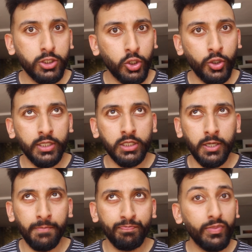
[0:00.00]
So it's
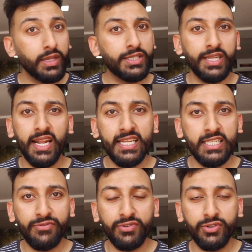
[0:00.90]
slightly
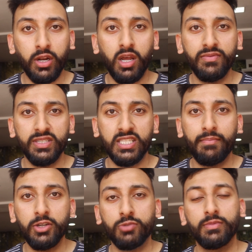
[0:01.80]
different to a lot of
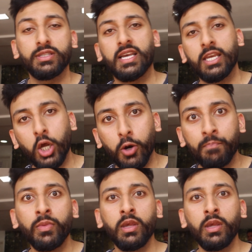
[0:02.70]
establishments that, you know,